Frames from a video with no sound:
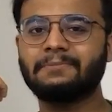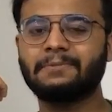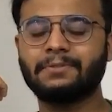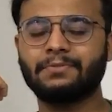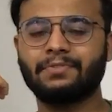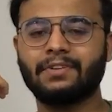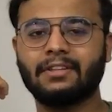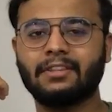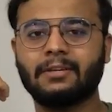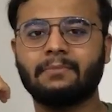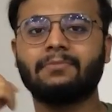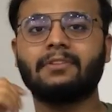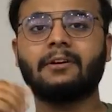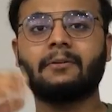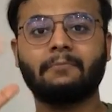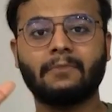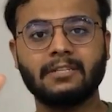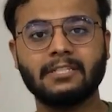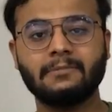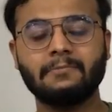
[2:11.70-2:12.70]
between them?
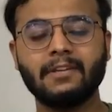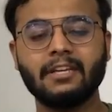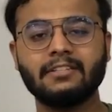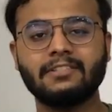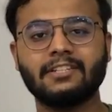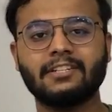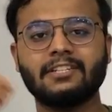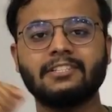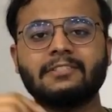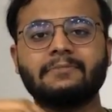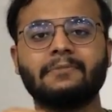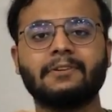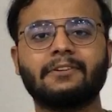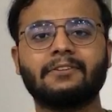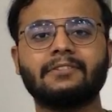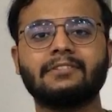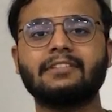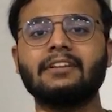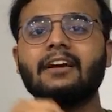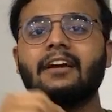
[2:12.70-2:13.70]
There must be a change,
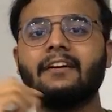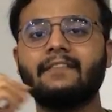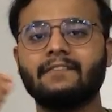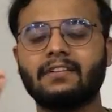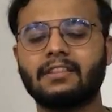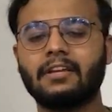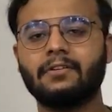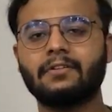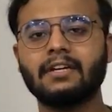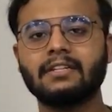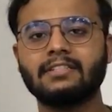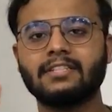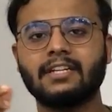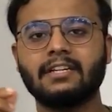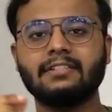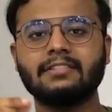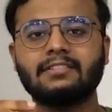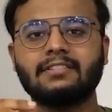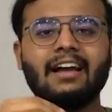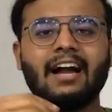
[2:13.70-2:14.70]
because without a
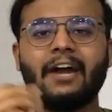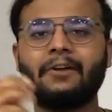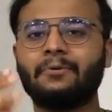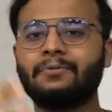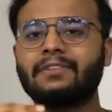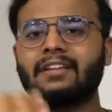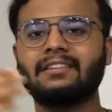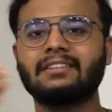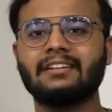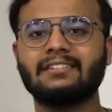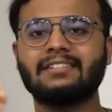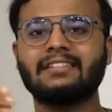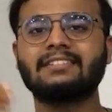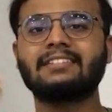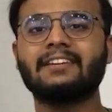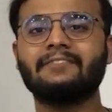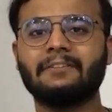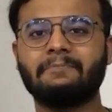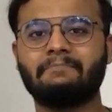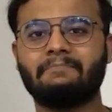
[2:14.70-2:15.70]
change, I don't think they'll
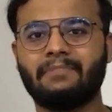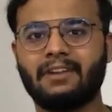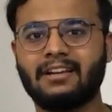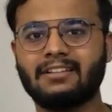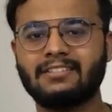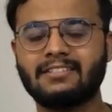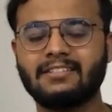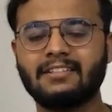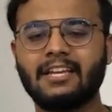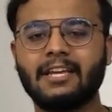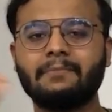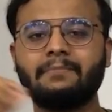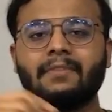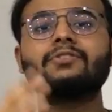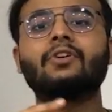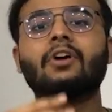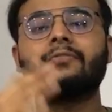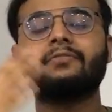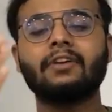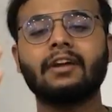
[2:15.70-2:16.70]
just give a plus name.
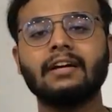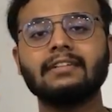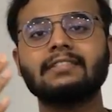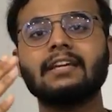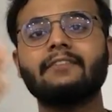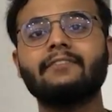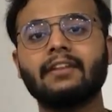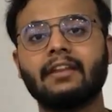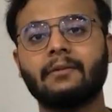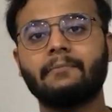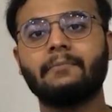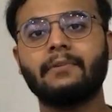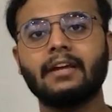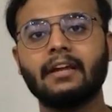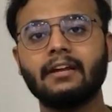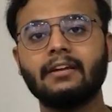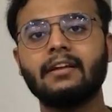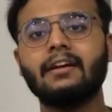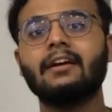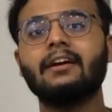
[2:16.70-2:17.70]
So if you guys have an
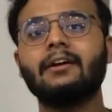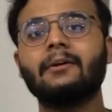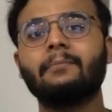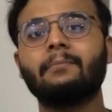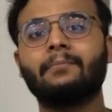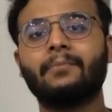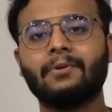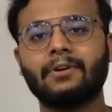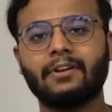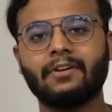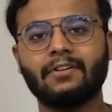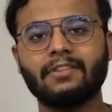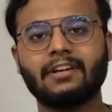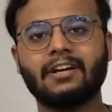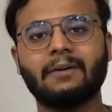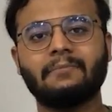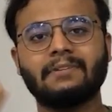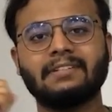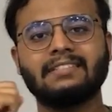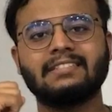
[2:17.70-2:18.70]
update, put it on the
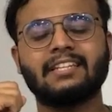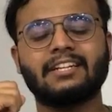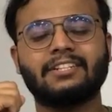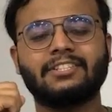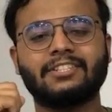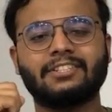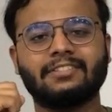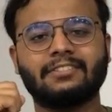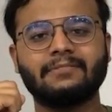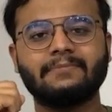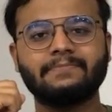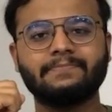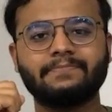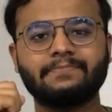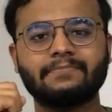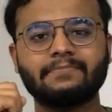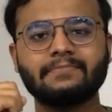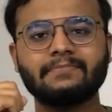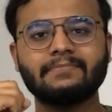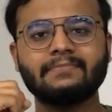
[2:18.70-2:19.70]
comment section.
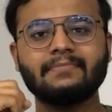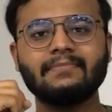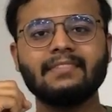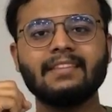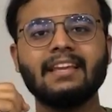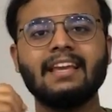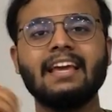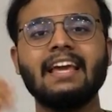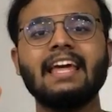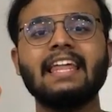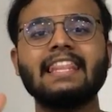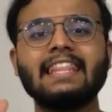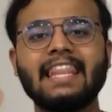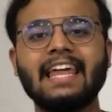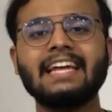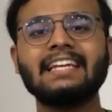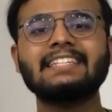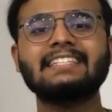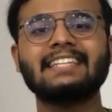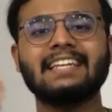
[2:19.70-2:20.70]

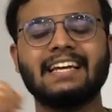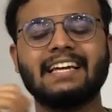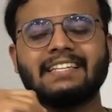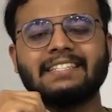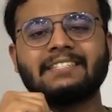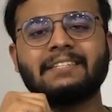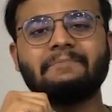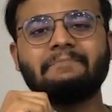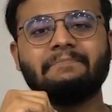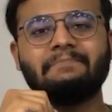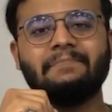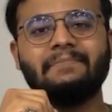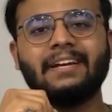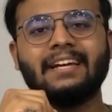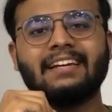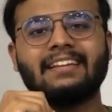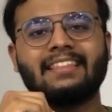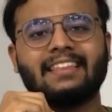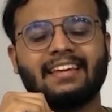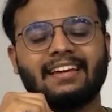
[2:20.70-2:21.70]
Next is the
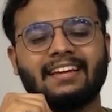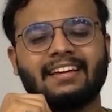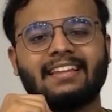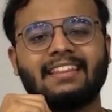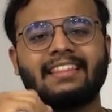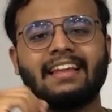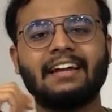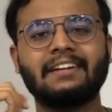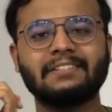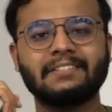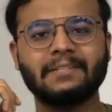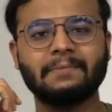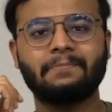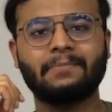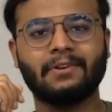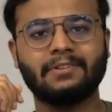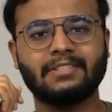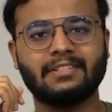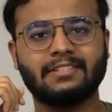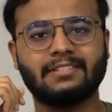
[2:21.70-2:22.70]
big thing, that is the
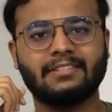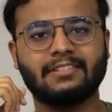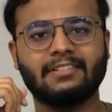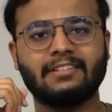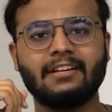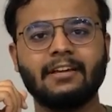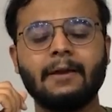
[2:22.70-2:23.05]
processor.